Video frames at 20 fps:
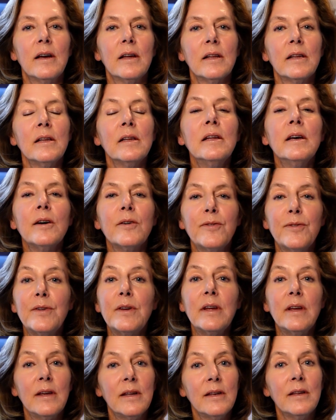lift
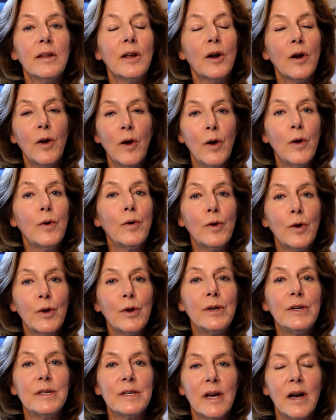in their own
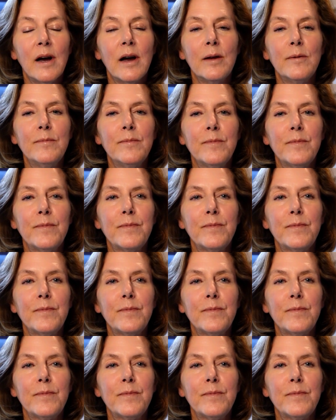good time.